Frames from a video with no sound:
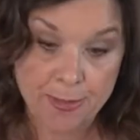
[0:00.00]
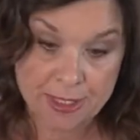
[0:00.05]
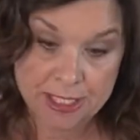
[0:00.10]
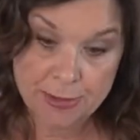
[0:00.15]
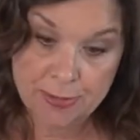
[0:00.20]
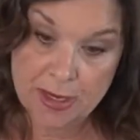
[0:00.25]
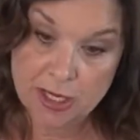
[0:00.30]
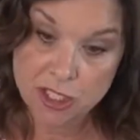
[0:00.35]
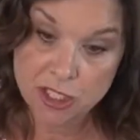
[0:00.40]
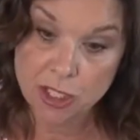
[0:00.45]

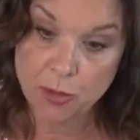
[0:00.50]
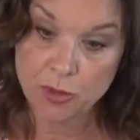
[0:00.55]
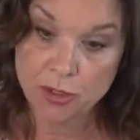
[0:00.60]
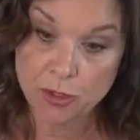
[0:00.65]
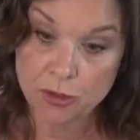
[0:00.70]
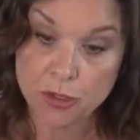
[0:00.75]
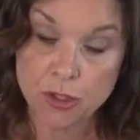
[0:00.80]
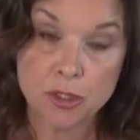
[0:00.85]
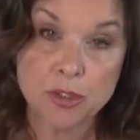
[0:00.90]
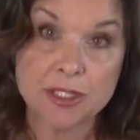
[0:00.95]
especially when
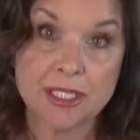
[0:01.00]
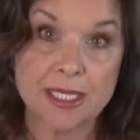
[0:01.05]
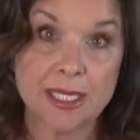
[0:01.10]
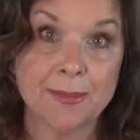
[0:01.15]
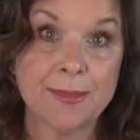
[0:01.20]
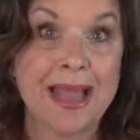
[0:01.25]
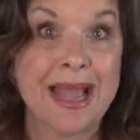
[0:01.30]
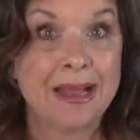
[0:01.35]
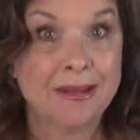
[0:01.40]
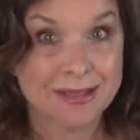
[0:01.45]
you're using
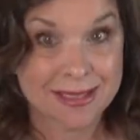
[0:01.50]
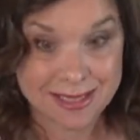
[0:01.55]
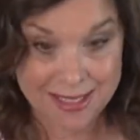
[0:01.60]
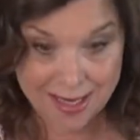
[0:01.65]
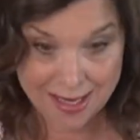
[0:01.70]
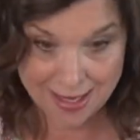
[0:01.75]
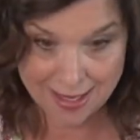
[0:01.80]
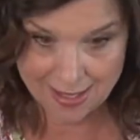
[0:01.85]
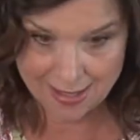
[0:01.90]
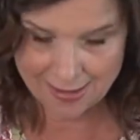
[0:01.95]
them
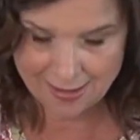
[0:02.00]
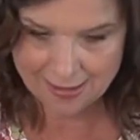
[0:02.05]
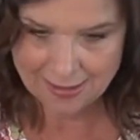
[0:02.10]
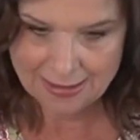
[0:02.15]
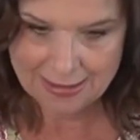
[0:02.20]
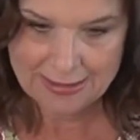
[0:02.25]
outside.